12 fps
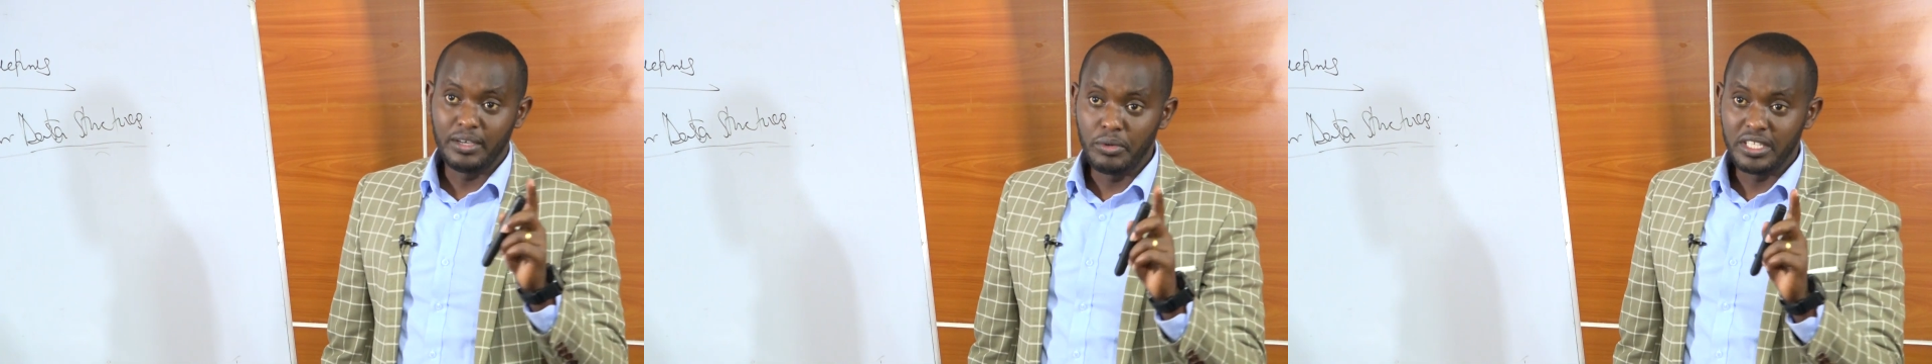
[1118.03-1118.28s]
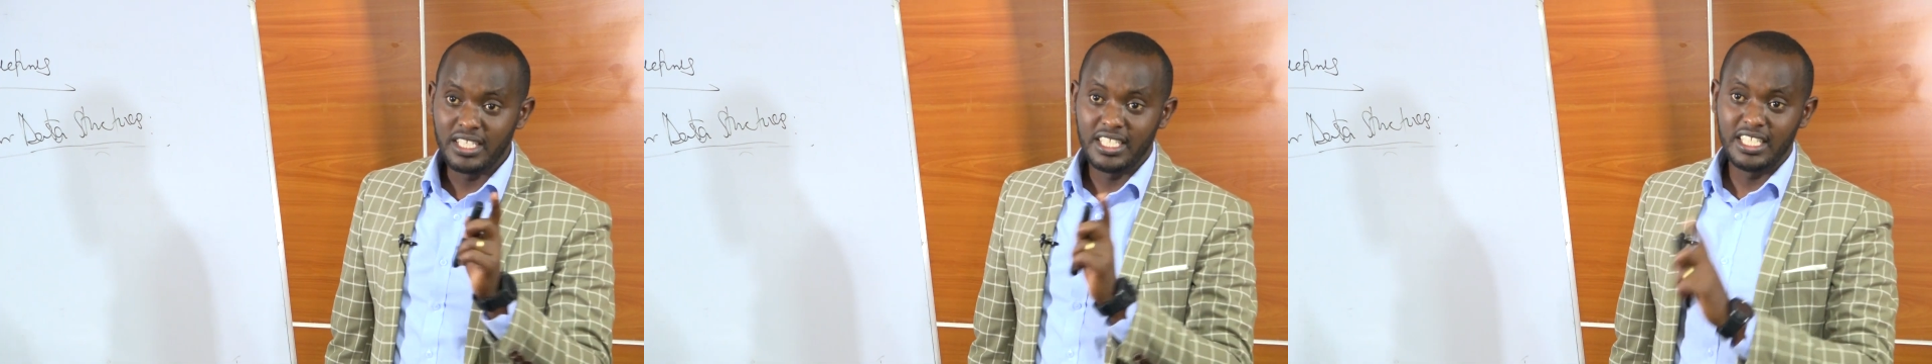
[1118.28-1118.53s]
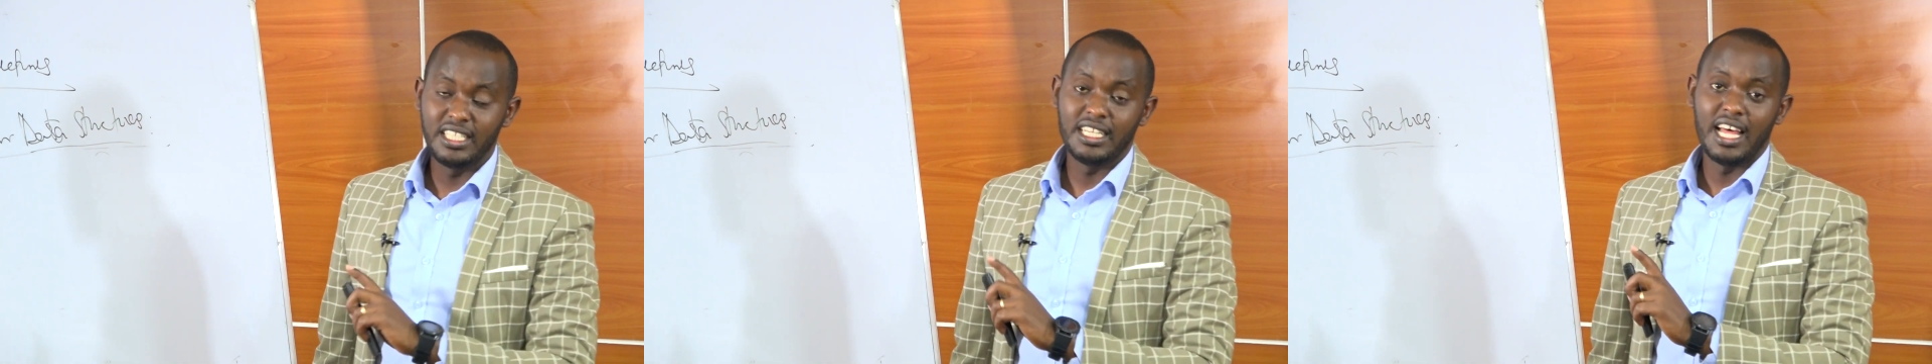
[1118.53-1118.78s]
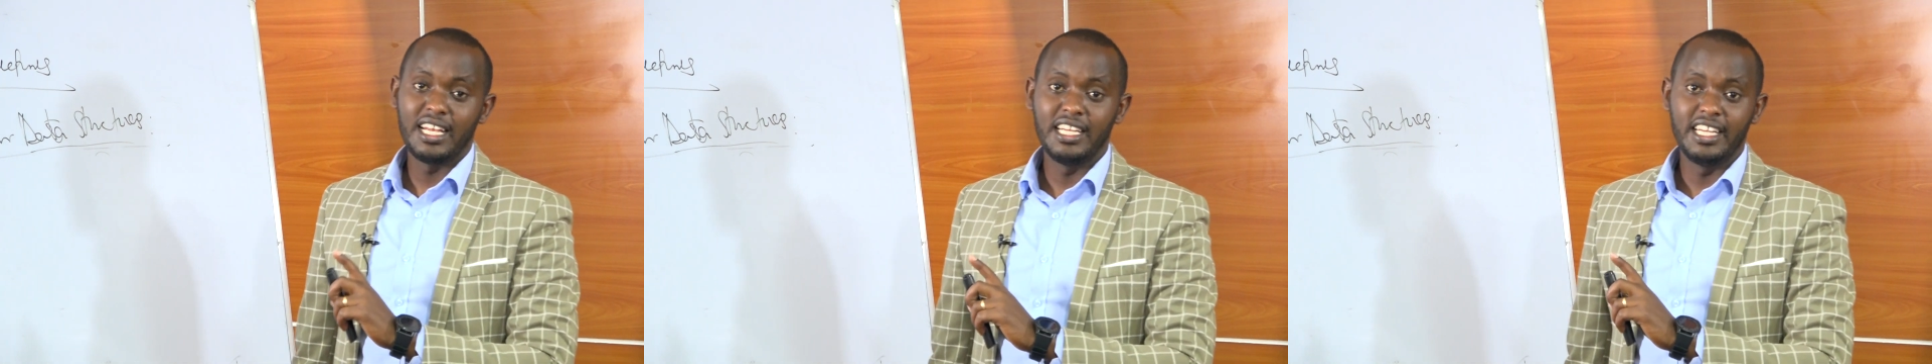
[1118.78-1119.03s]
within
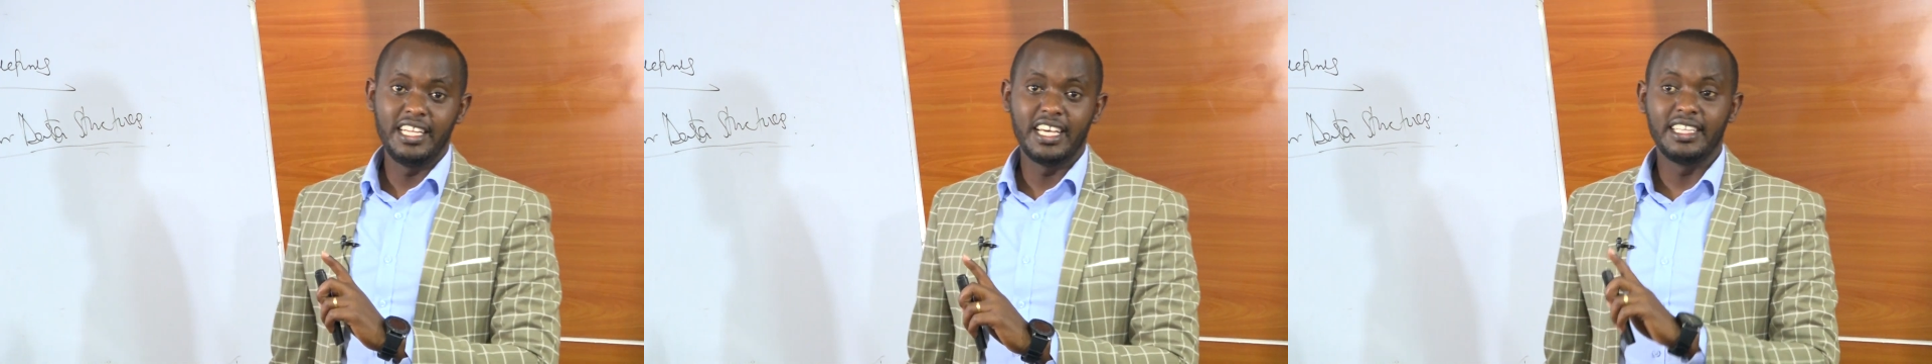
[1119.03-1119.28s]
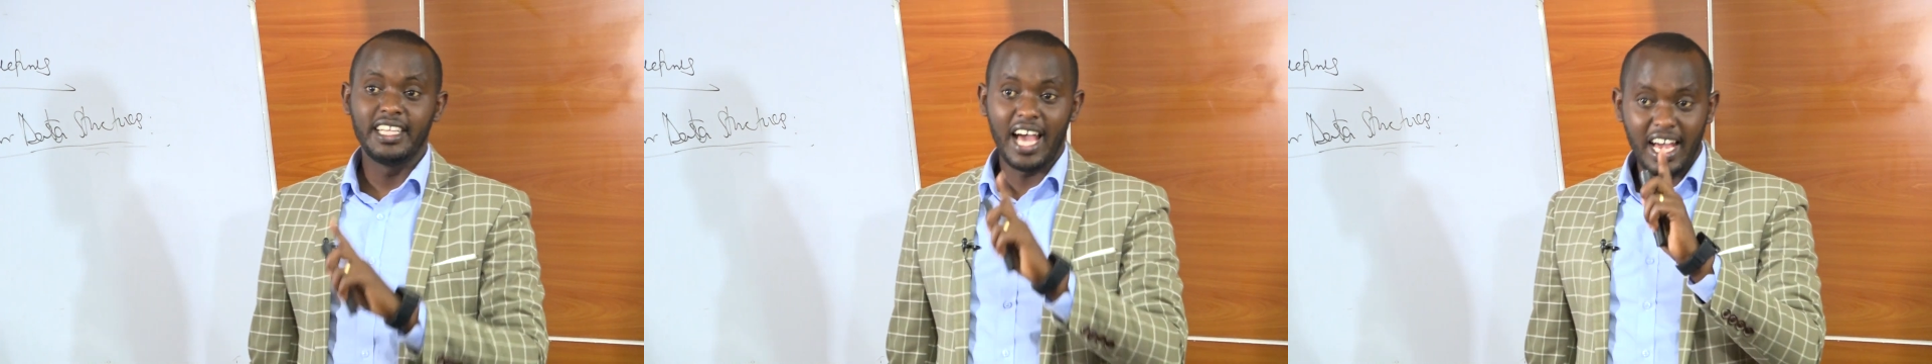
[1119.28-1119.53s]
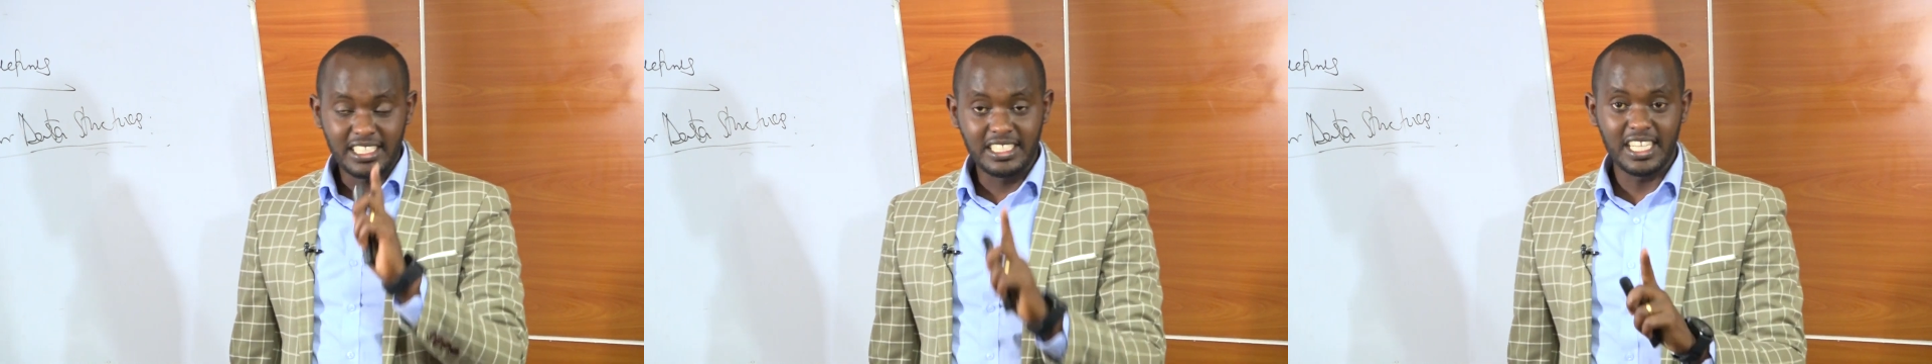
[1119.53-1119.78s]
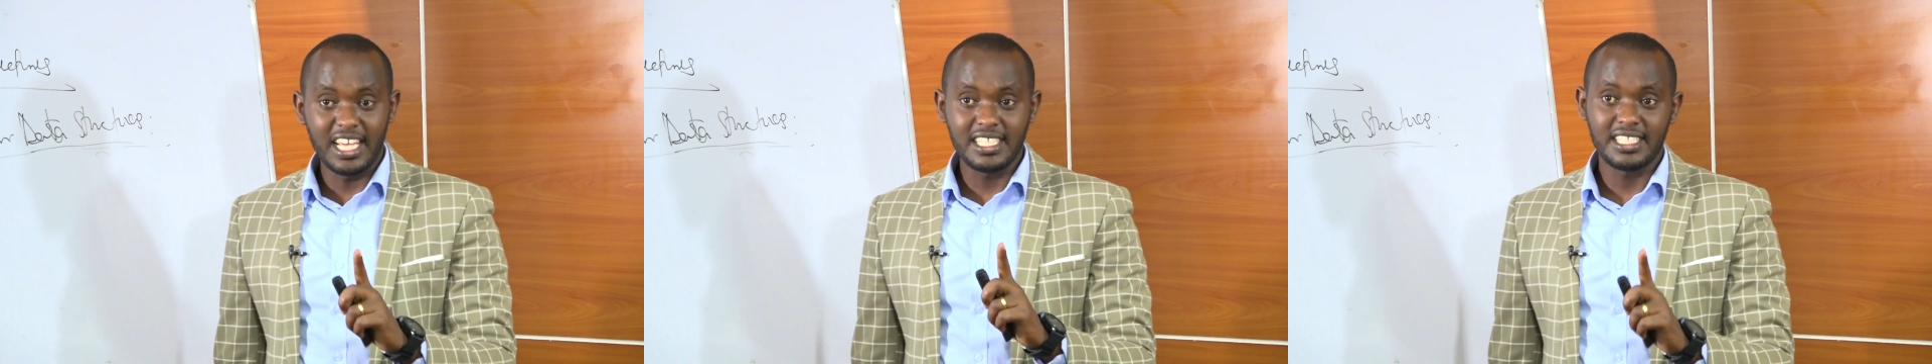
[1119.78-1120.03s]
non-linear, the
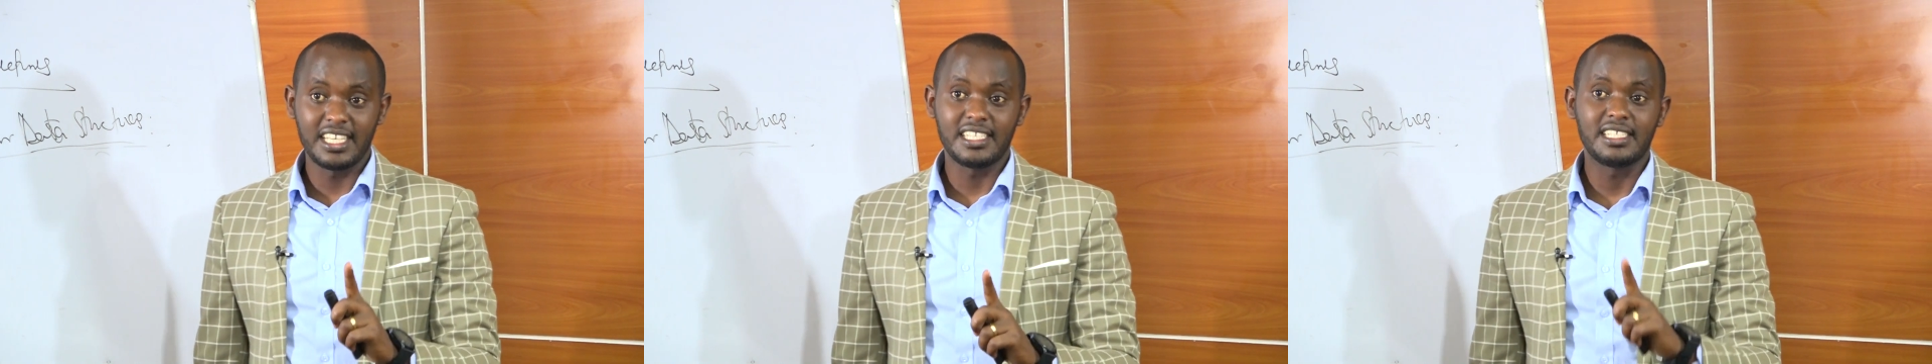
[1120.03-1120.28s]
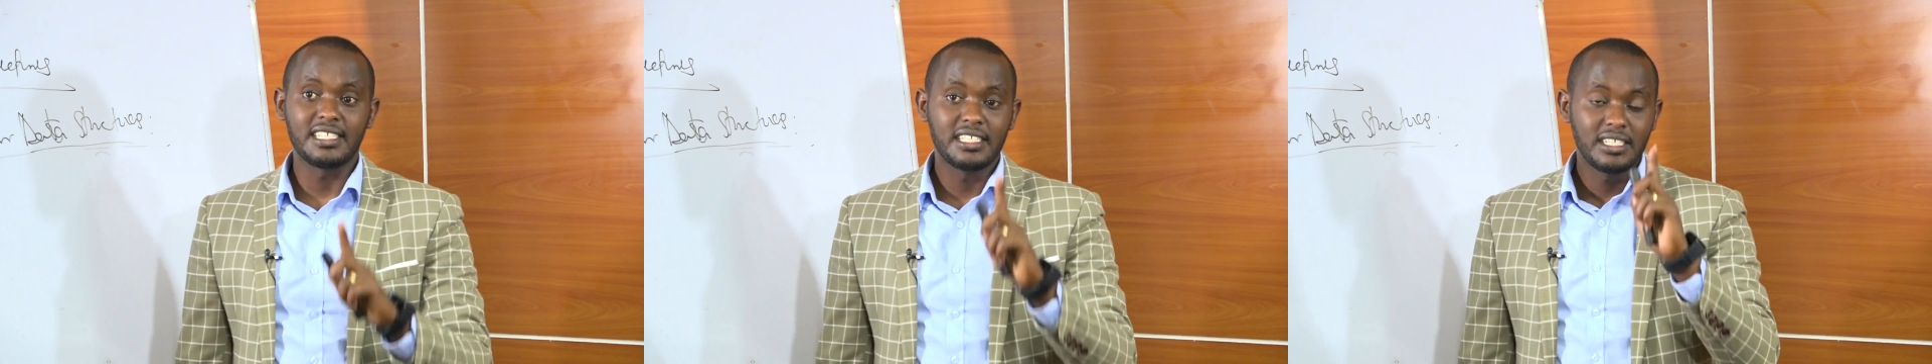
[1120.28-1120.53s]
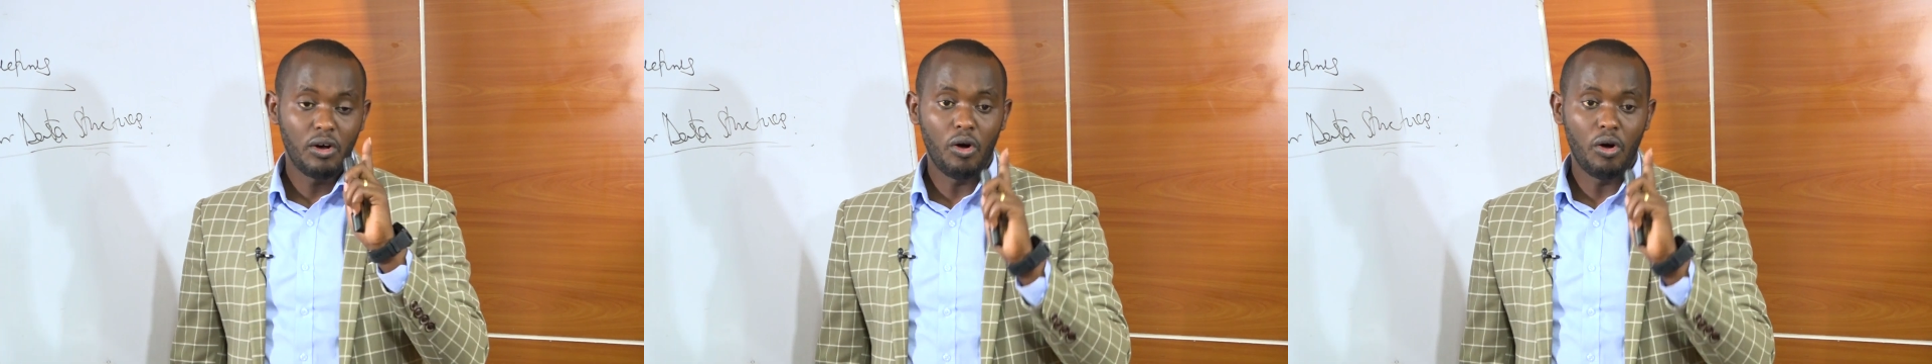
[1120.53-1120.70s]
adjacency